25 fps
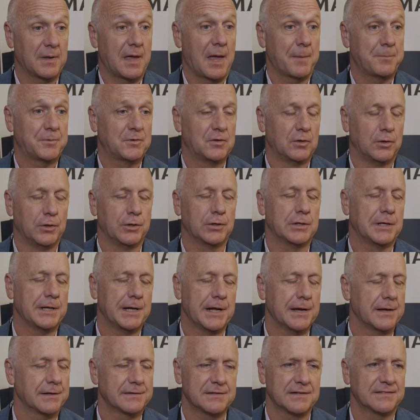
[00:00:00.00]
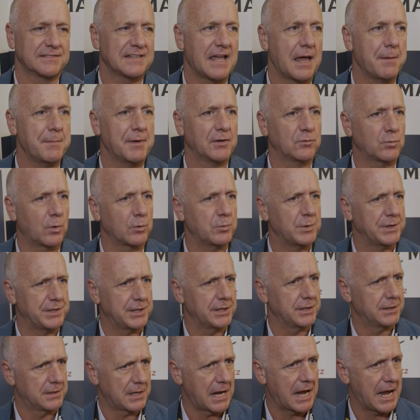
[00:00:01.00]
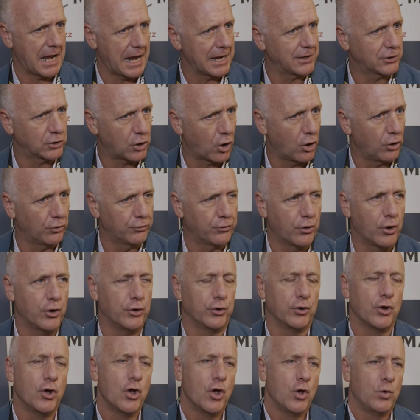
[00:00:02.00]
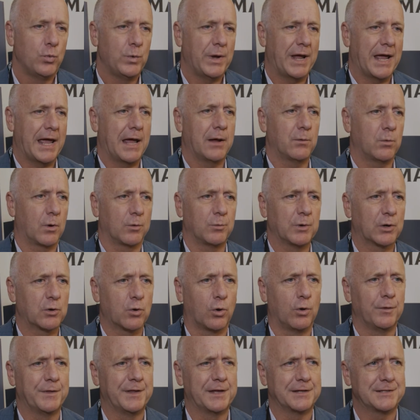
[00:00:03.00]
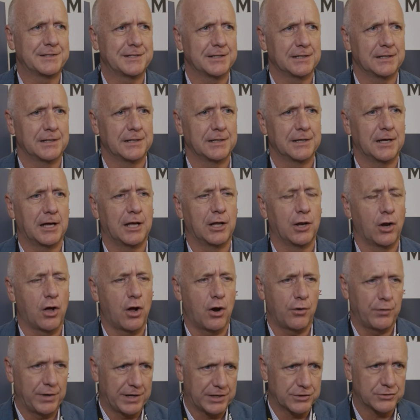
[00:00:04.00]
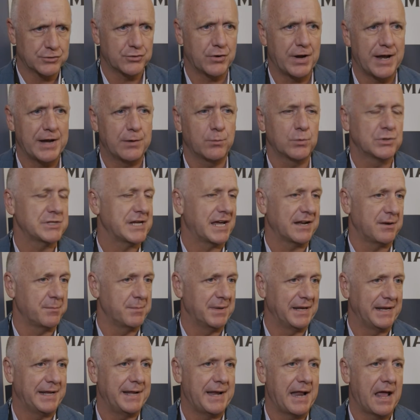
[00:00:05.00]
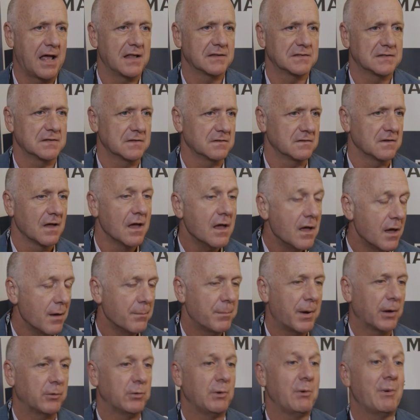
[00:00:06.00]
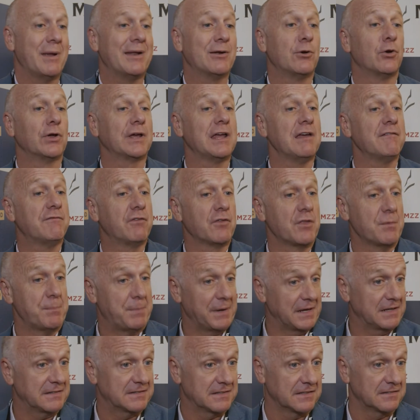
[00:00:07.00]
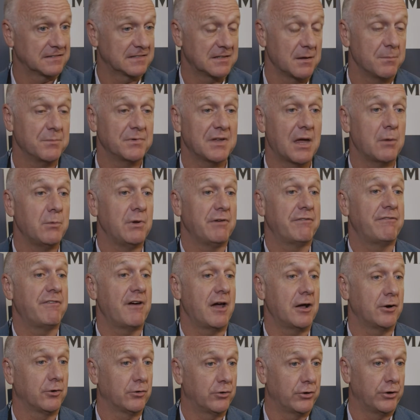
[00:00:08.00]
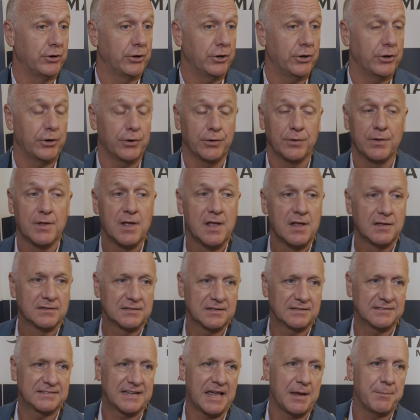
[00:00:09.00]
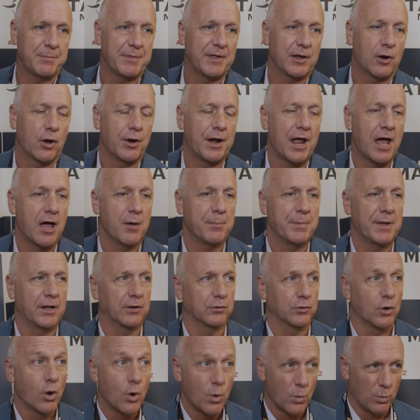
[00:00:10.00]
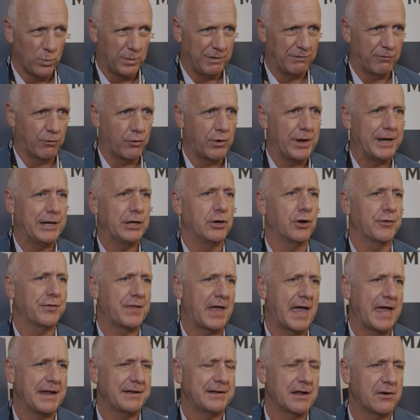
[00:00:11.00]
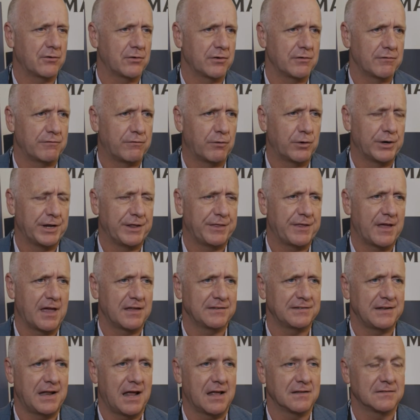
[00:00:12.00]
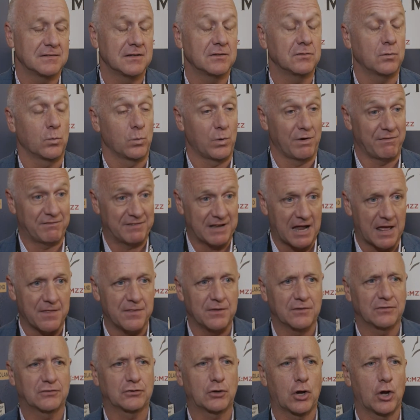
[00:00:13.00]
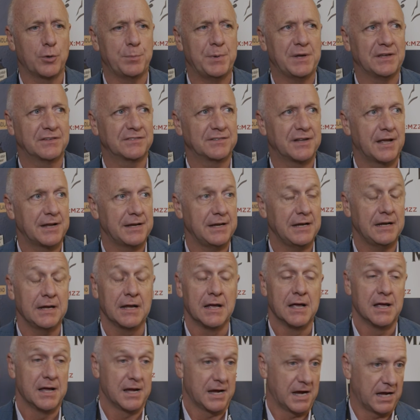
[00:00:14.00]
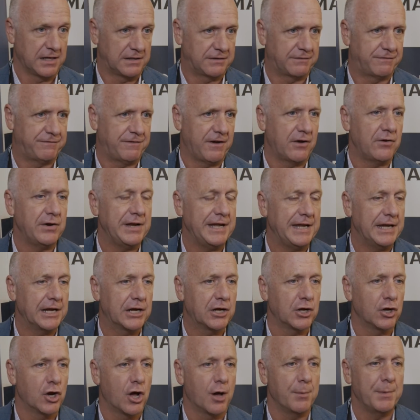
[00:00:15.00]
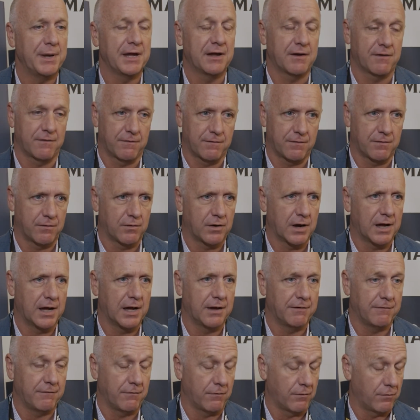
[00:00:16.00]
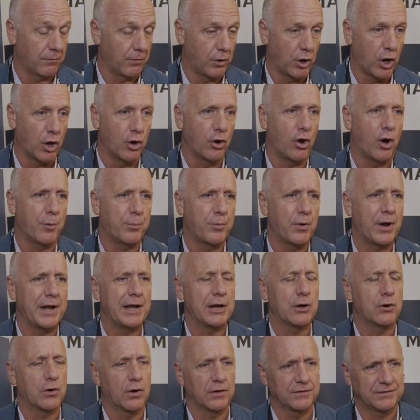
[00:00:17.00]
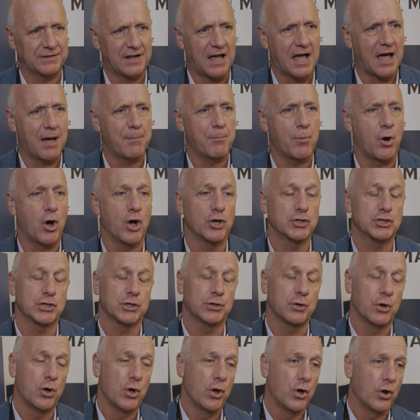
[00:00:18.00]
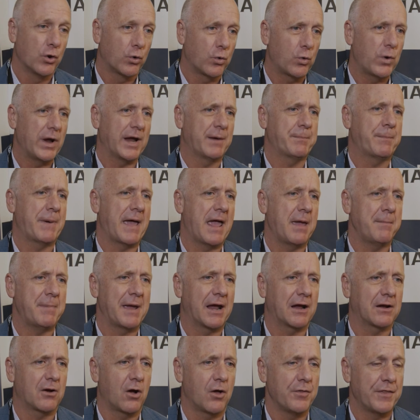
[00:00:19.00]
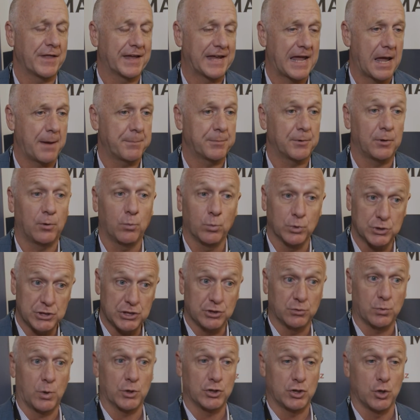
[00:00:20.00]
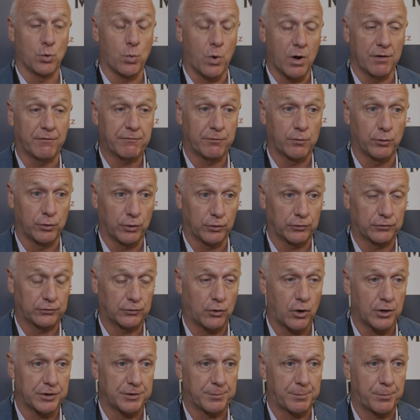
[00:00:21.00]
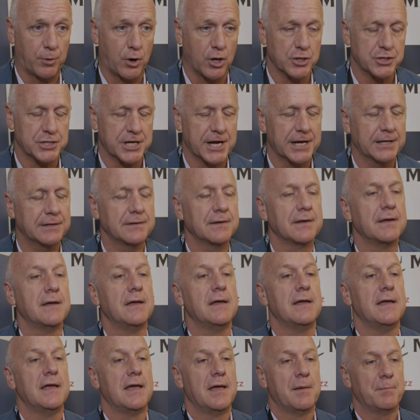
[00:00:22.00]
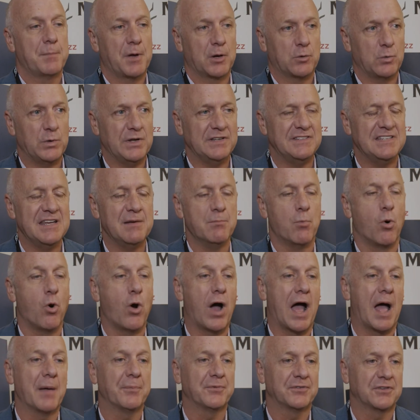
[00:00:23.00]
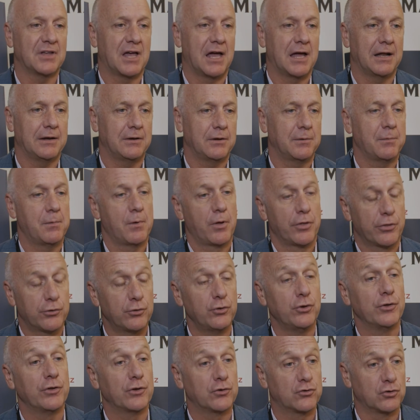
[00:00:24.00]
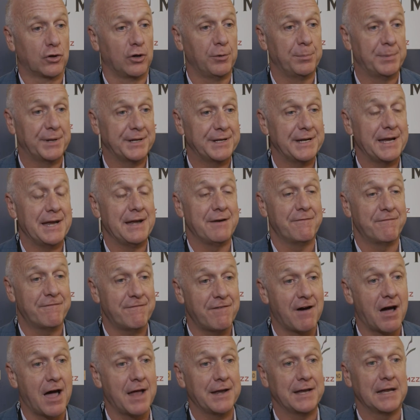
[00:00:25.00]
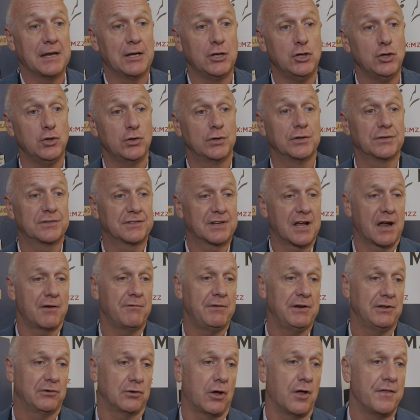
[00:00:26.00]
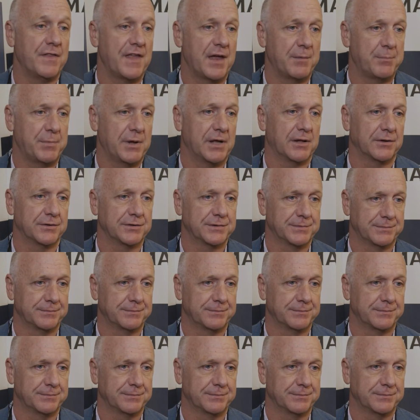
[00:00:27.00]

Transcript: Absolutely, and it's the same as what we did at Gold Road. We had what we called the Attila Alaric trend, which had 1 million ounces, but we went looking for the big systems and we found Gruyere. It's the same thing on our belt. We've already got the 840,000 ounces. We've done the scoping study. It's very economic, low operating cost, high margin, quick payback on the capital, which is what you want for your starter project. But we see more upside through the drill bit in finding new discoveries on that belt.